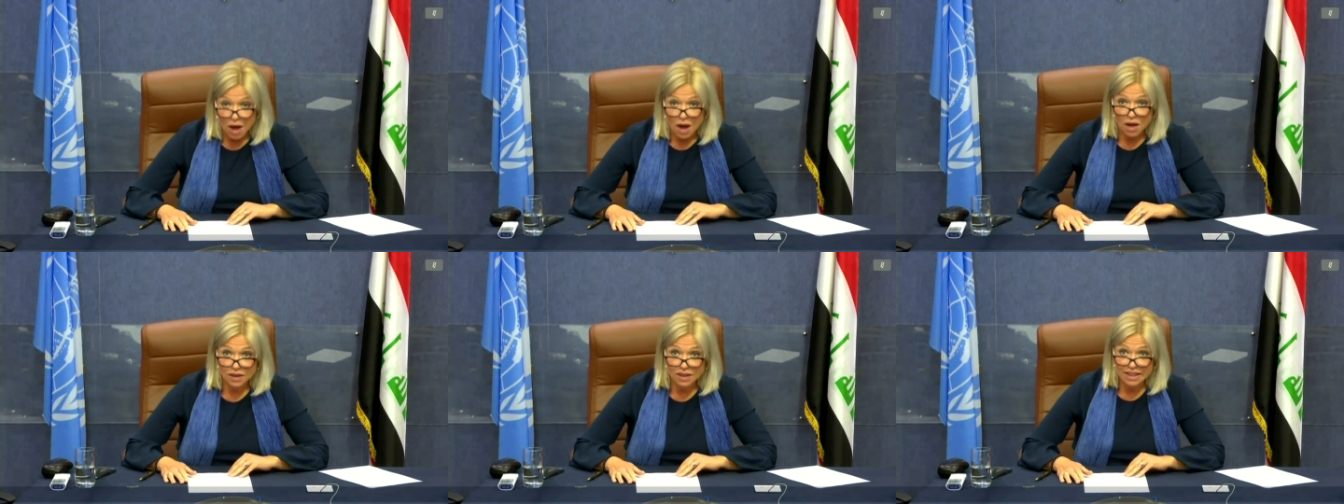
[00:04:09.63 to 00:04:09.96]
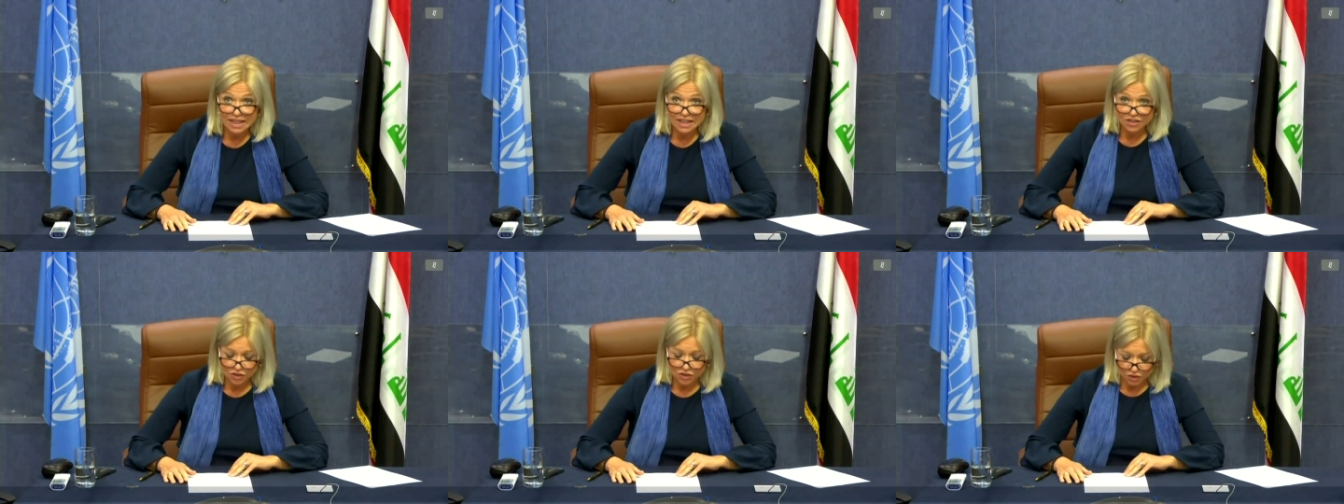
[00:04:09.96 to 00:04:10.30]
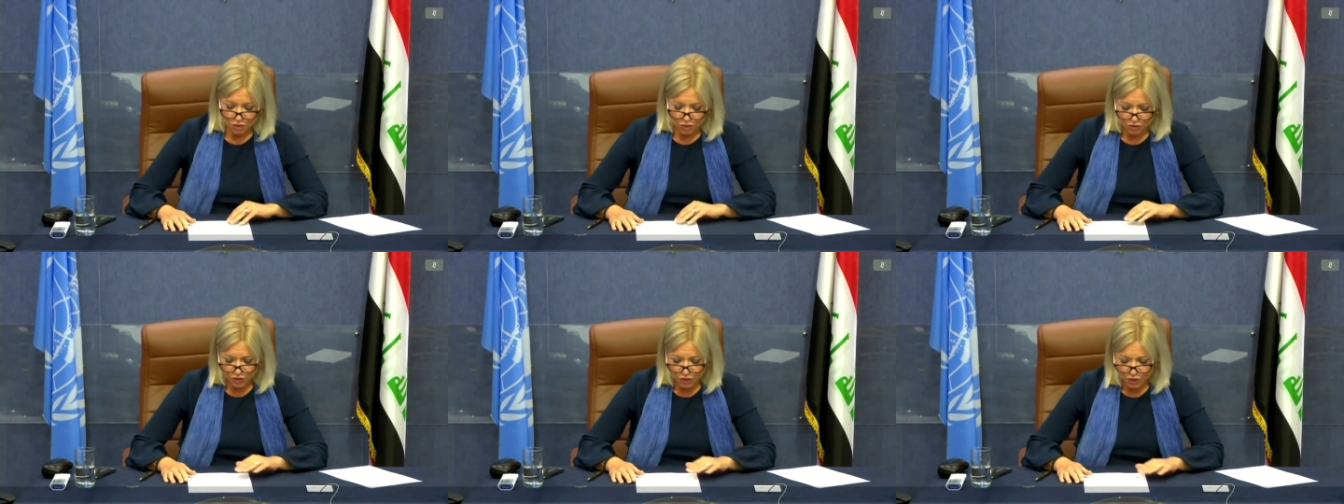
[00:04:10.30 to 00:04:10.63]
On the
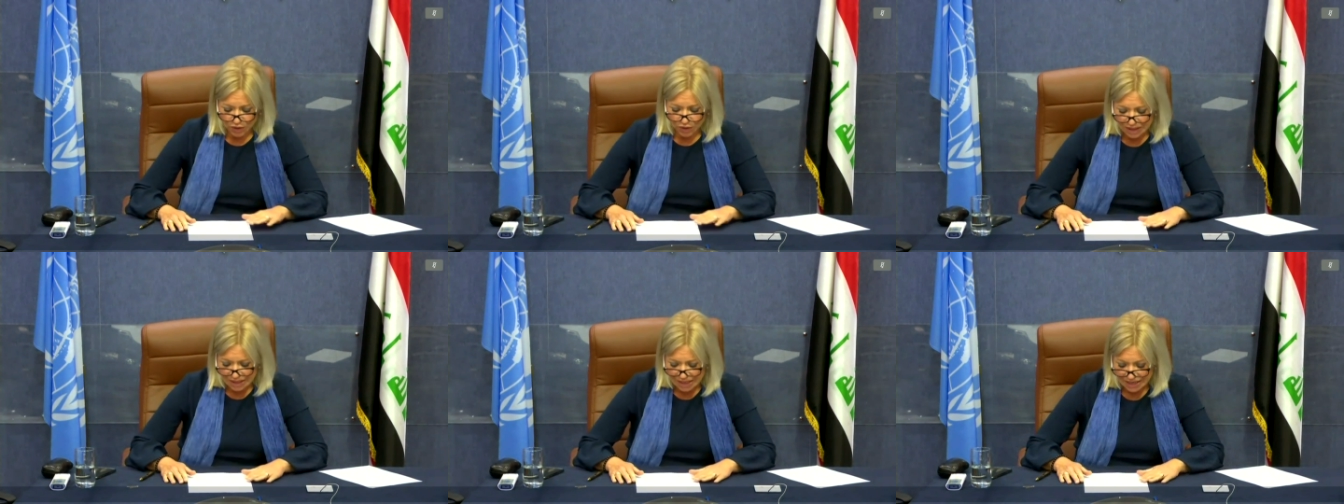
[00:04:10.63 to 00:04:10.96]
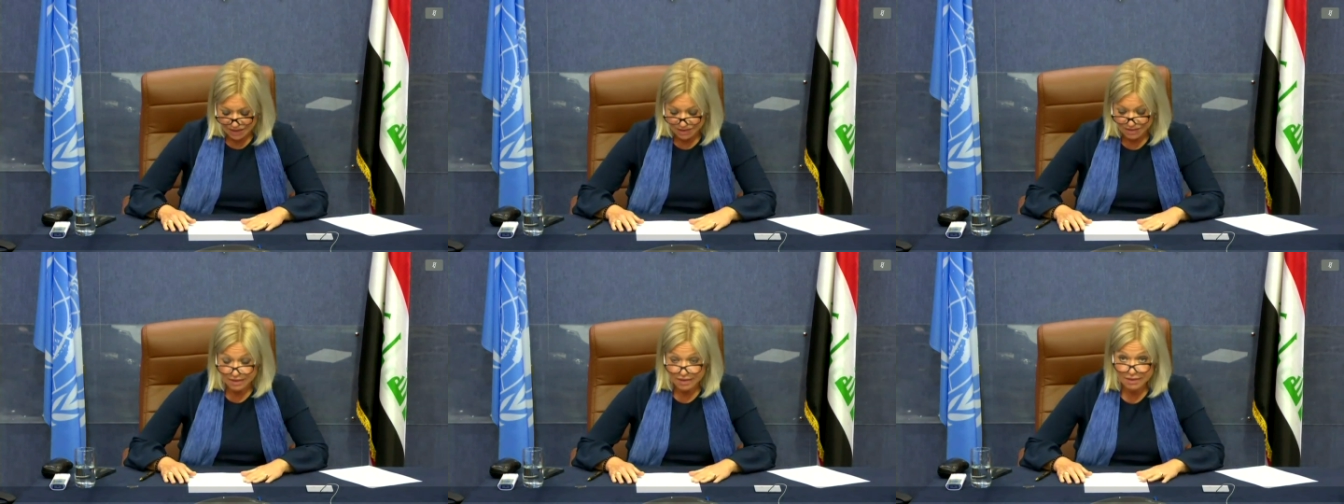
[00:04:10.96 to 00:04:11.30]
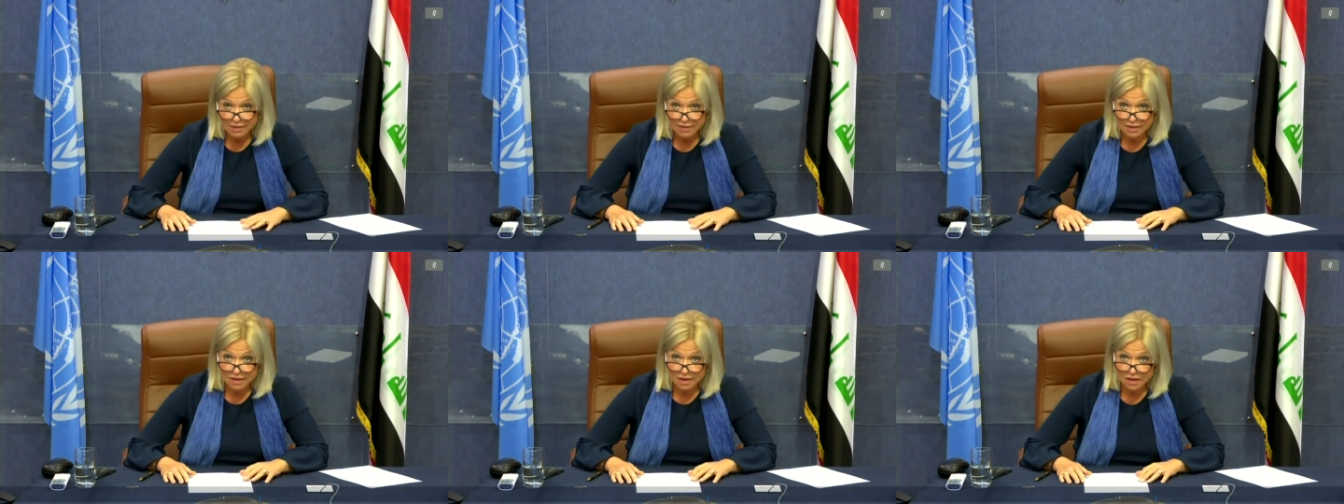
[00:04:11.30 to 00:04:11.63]
issue of early
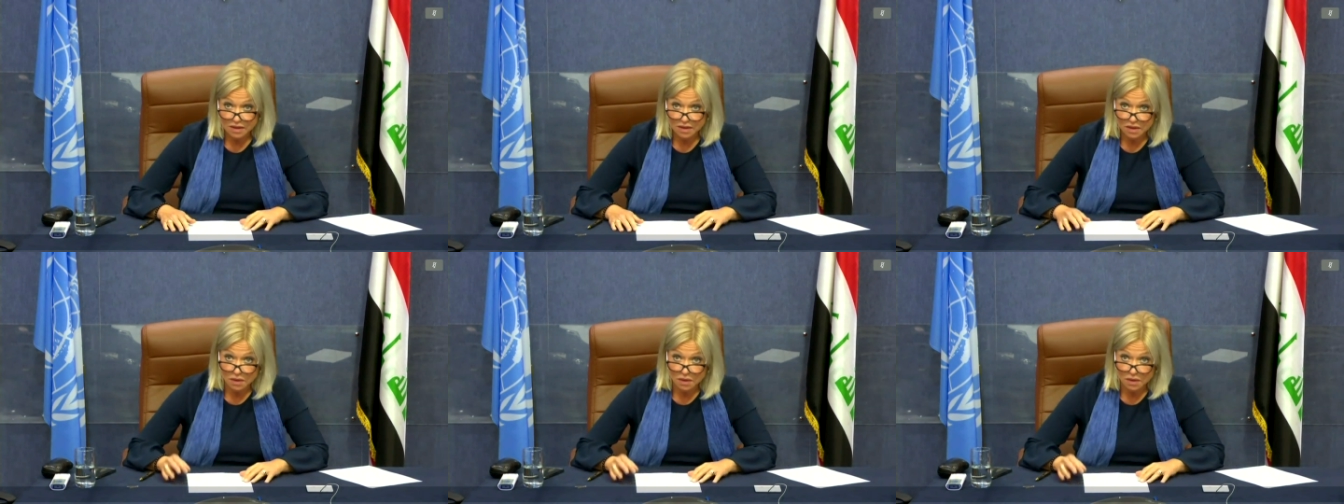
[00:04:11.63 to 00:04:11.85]
elections,